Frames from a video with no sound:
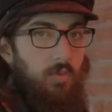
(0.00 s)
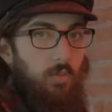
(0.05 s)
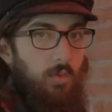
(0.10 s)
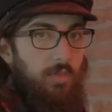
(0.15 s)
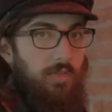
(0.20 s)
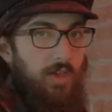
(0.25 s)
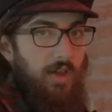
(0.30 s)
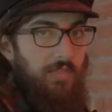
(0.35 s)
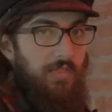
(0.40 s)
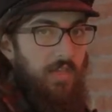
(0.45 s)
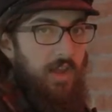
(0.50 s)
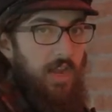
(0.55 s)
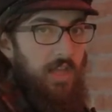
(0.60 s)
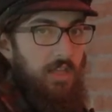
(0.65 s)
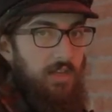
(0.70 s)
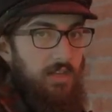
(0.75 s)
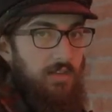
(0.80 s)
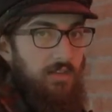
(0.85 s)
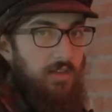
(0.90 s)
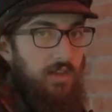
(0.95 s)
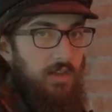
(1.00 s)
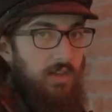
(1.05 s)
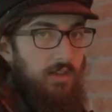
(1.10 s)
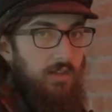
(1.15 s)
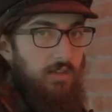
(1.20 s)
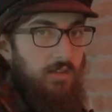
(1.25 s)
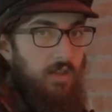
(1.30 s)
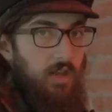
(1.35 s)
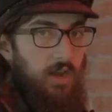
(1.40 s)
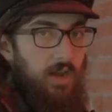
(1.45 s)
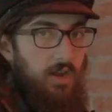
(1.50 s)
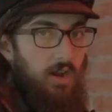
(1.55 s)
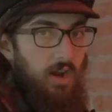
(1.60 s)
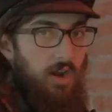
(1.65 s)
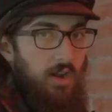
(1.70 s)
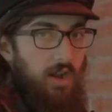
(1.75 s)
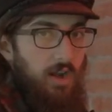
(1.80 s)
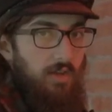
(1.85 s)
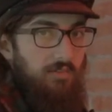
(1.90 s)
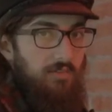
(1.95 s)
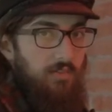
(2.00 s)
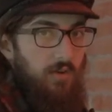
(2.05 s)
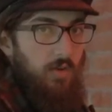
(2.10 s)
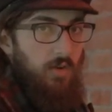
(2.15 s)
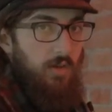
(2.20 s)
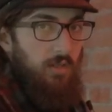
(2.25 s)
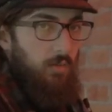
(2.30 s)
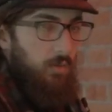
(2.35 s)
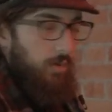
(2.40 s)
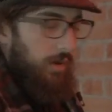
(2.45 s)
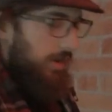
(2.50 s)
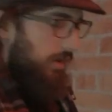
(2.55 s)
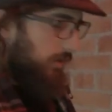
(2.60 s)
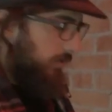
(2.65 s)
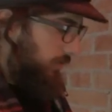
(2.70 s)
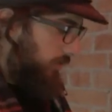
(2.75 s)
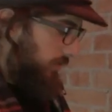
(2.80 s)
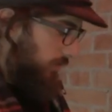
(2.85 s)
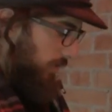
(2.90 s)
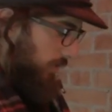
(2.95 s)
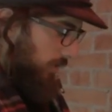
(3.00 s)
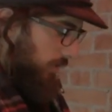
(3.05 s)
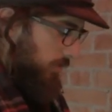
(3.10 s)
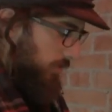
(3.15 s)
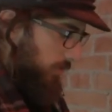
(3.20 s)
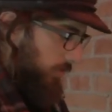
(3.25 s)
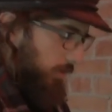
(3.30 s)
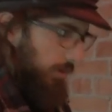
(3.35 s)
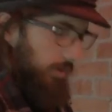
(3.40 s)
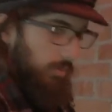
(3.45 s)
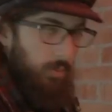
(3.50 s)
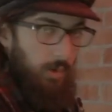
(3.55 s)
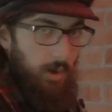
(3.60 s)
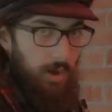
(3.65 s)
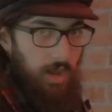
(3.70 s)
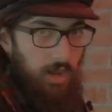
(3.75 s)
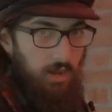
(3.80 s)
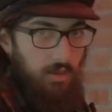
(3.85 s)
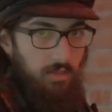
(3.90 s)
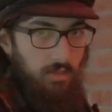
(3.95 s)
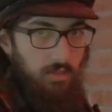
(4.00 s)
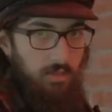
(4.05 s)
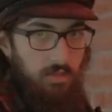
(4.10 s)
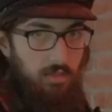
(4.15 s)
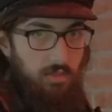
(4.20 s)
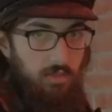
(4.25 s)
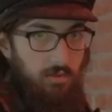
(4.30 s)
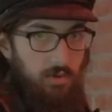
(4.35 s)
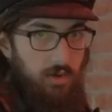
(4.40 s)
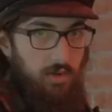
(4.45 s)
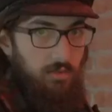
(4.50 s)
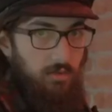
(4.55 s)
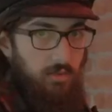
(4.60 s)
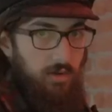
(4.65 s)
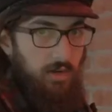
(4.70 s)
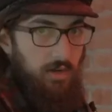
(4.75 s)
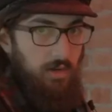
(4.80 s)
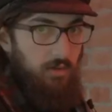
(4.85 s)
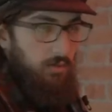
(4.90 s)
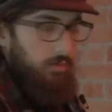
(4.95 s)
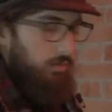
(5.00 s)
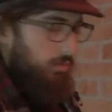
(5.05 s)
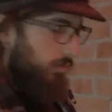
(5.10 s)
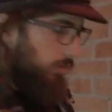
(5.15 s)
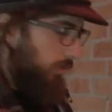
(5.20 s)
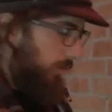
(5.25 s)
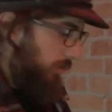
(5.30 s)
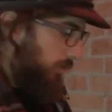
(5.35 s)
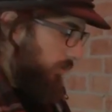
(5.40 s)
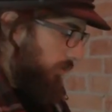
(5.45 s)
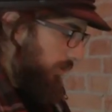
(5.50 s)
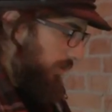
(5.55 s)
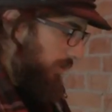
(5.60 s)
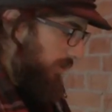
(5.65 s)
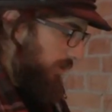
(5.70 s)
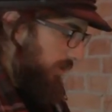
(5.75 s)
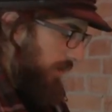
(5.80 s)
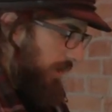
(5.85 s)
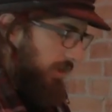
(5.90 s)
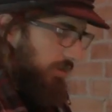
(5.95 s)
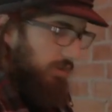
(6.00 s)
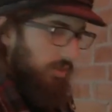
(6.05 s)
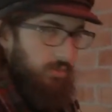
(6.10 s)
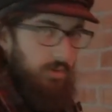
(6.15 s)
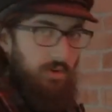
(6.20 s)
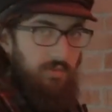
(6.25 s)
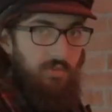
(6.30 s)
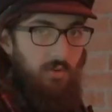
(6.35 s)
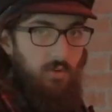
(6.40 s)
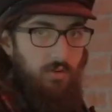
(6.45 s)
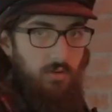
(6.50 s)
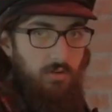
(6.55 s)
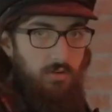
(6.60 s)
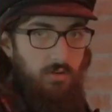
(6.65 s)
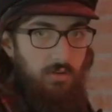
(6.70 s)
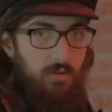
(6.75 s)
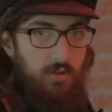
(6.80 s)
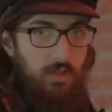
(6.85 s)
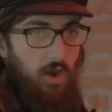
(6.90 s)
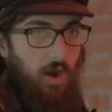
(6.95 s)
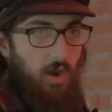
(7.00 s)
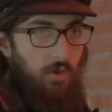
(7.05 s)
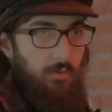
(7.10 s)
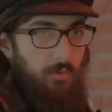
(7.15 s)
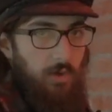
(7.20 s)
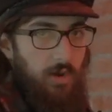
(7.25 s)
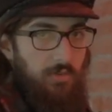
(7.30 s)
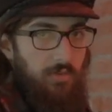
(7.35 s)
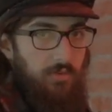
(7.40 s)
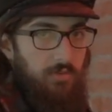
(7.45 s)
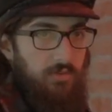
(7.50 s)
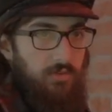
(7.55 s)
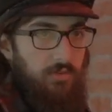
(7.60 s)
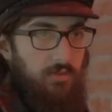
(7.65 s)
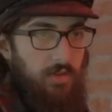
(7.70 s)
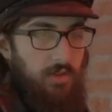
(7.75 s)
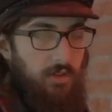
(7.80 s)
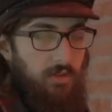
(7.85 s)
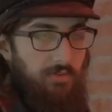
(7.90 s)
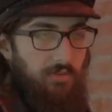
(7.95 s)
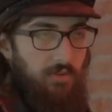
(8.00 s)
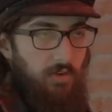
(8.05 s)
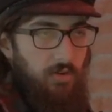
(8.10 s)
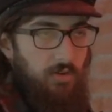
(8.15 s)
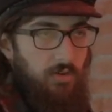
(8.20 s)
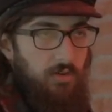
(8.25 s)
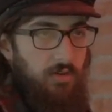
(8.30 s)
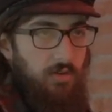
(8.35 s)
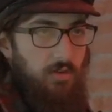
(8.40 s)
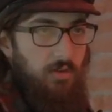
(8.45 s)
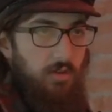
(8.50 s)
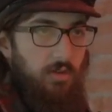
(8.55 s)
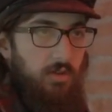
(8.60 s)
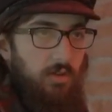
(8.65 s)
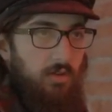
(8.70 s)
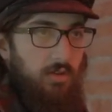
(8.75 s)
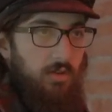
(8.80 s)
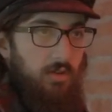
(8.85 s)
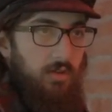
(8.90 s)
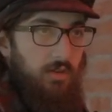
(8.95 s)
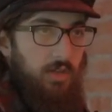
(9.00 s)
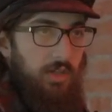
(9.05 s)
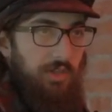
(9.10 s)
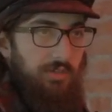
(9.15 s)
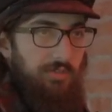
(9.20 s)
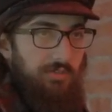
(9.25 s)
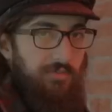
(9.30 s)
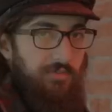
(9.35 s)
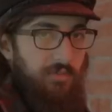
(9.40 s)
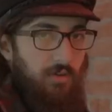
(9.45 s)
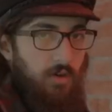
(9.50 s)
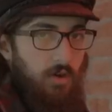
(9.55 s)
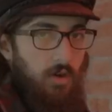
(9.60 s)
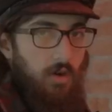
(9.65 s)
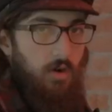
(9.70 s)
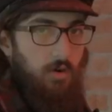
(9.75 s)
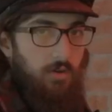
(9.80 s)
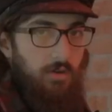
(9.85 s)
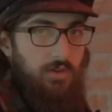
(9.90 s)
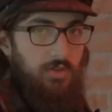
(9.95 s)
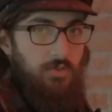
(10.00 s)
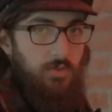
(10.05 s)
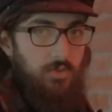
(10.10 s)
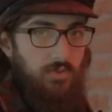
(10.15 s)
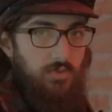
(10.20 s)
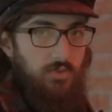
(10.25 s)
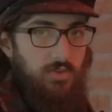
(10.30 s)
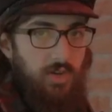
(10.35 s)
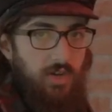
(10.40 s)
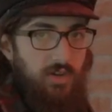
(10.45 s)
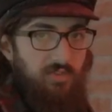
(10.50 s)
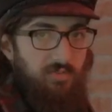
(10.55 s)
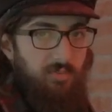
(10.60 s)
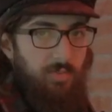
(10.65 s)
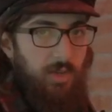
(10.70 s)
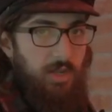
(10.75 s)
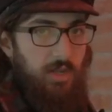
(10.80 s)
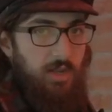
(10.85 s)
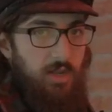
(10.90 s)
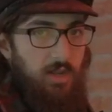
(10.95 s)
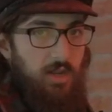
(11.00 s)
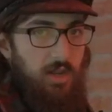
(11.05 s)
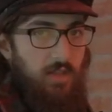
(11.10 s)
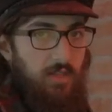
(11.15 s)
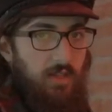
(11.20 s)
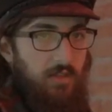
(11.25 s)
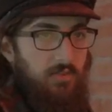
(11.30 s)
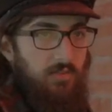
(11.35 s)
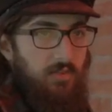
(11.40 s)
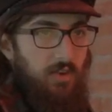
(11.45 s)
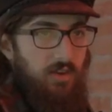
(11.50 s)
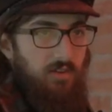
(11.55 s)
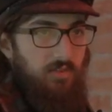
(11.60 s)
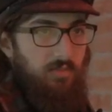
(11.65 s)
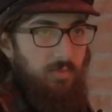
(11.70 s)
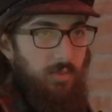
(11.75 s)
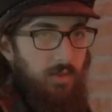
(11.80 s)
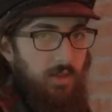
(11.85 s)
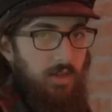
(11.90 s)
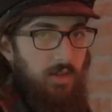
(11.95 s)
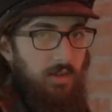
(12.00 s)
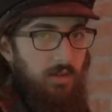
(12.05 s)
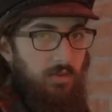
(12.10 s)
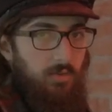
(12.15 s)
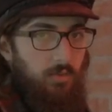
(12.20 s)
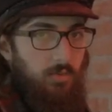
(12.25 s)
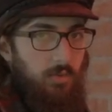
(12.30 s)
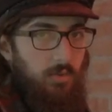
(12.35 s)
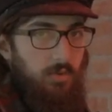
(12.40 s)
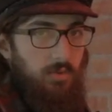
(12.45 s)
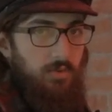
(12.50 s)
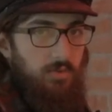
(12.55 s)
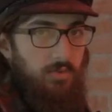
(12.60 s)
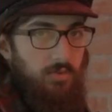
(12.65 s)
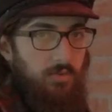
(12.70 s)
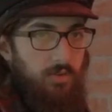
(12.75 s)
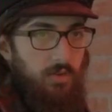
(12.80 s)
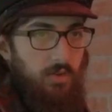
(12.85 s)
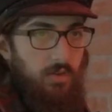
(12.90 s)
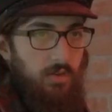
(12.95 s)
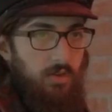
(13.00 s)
Without that LED light, I'd have no other way to know 11833 and 11834. I would rate this telephone if orange was a state of being and that state of being was